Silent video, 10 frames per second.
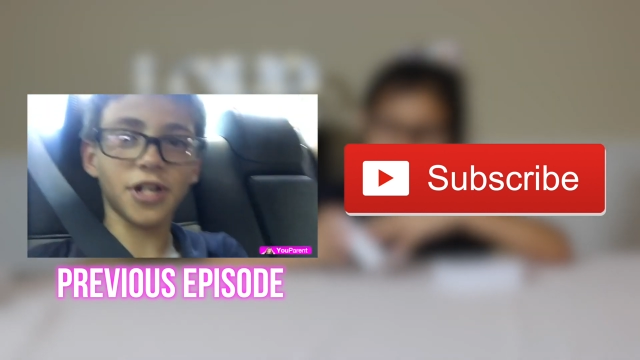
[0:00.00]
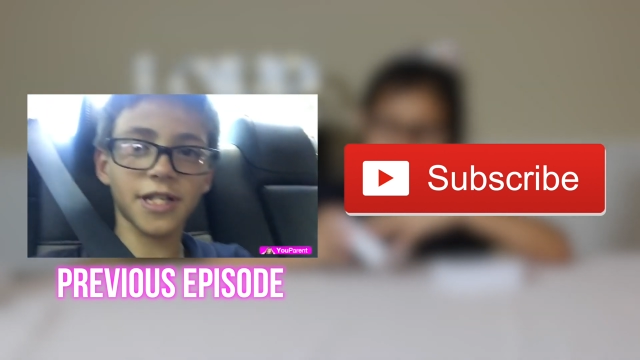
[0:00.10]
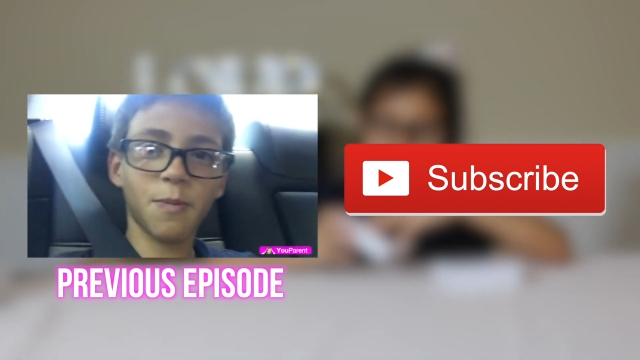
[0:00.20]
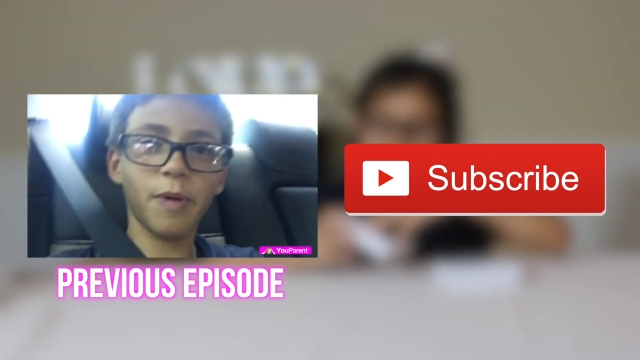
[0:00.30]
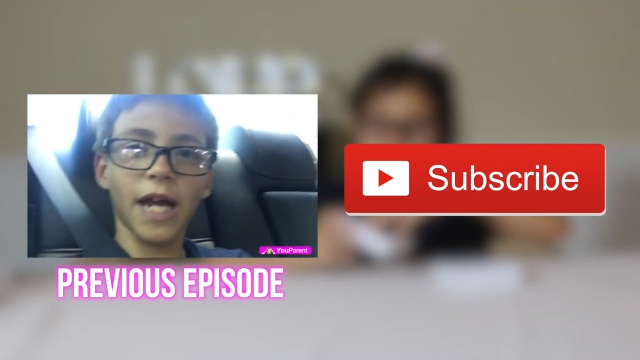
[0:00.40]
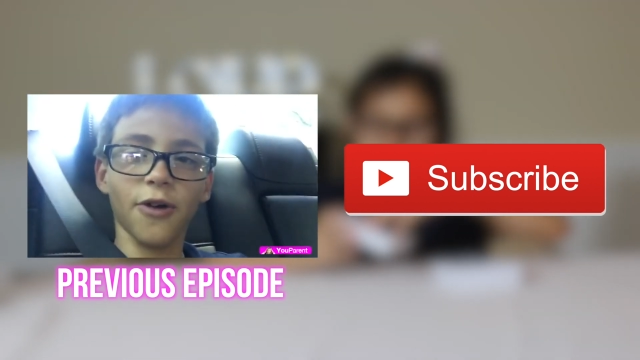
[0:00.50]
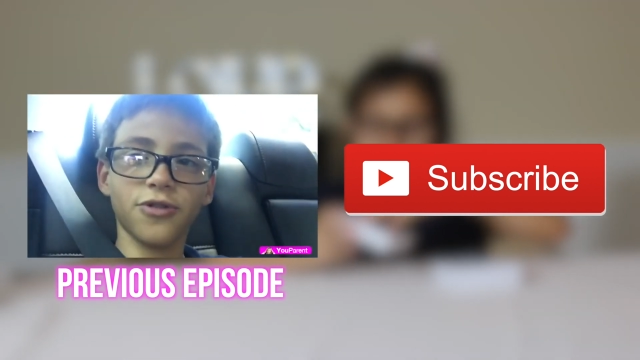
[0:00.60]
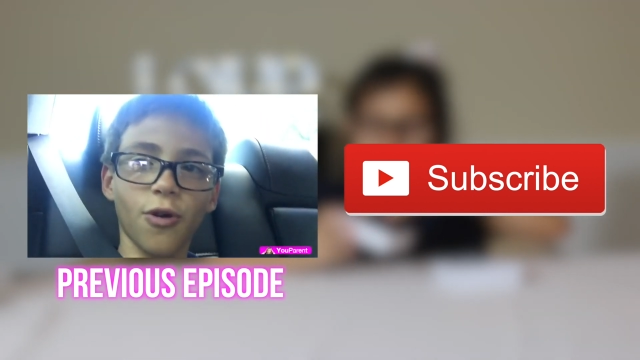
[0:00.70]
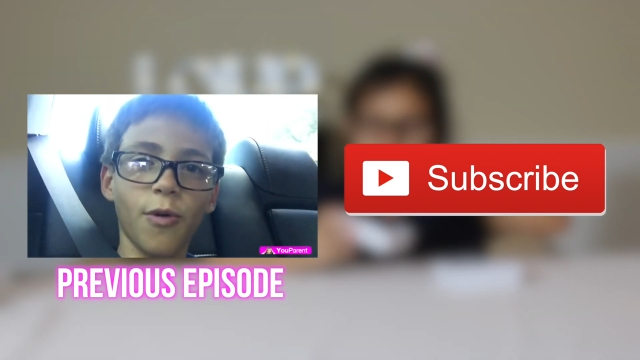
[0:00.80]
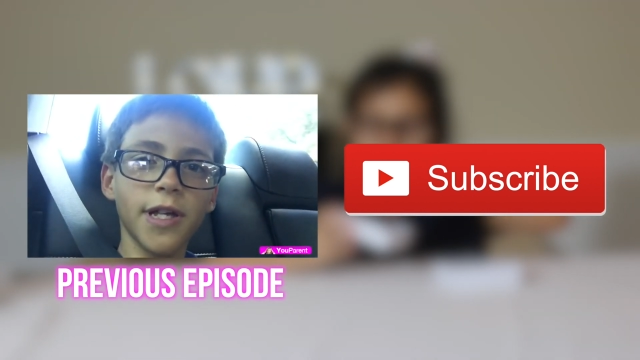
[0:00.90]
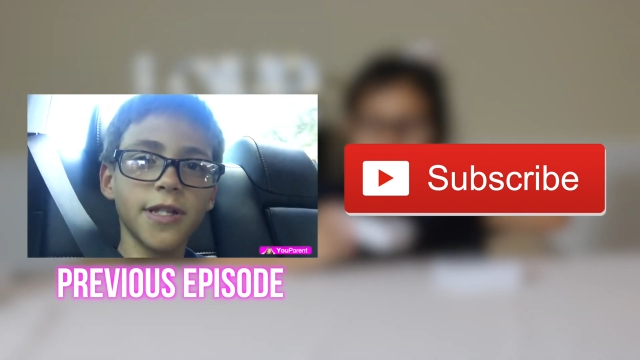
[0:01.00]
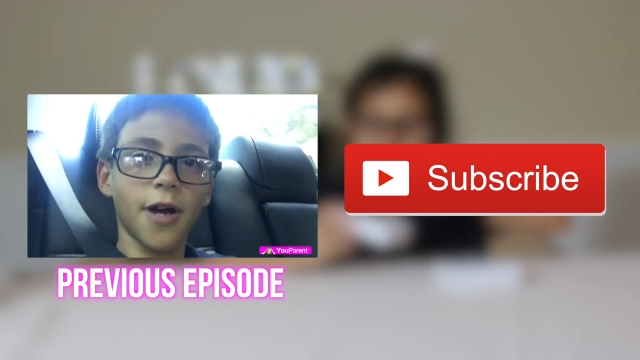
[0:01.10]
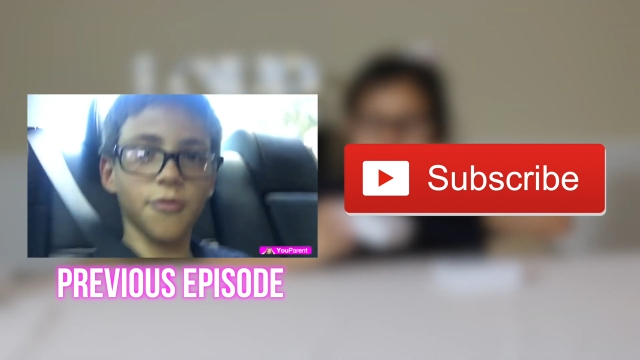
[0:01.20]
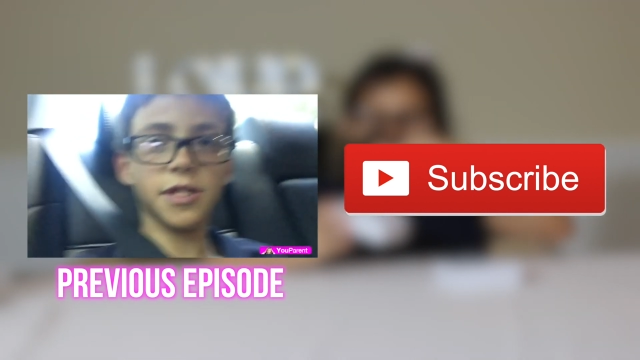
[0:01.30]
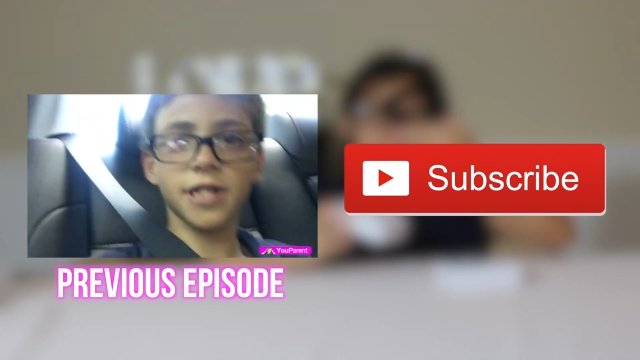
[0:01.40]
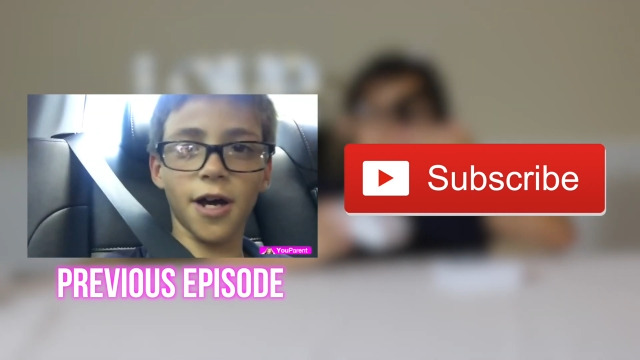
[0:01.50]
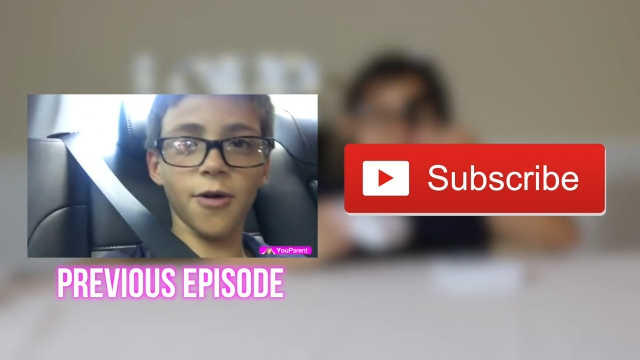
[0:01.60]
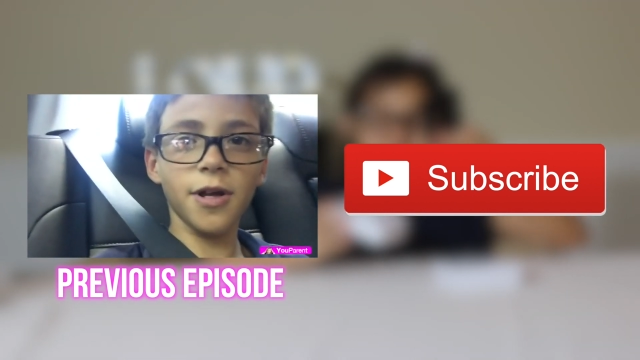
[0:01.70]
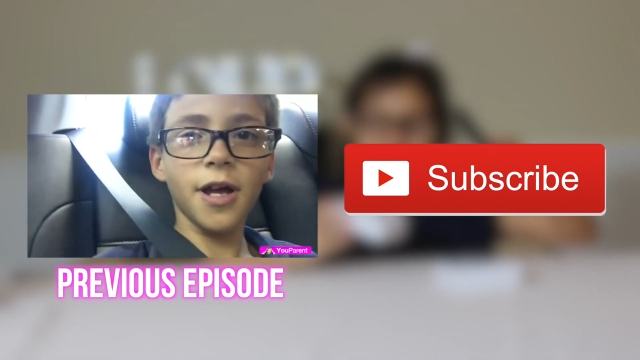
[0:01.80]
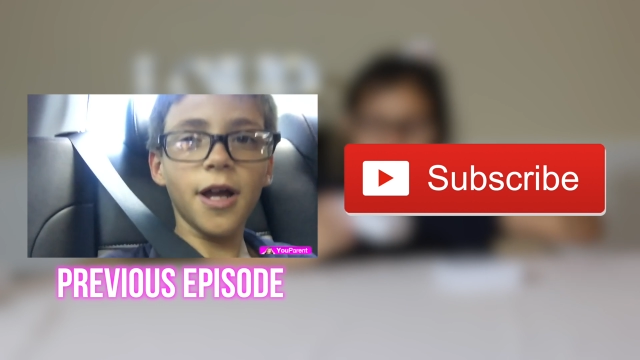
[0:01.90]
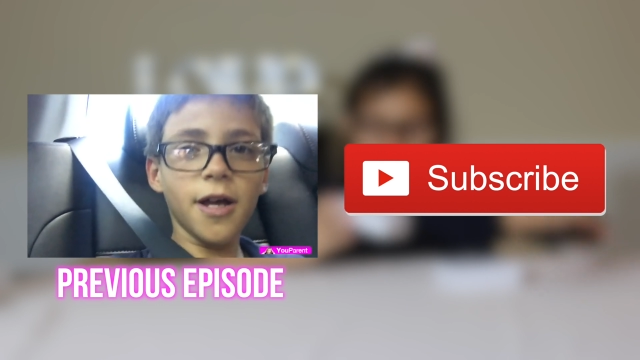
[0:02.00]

Just pee out the window. So,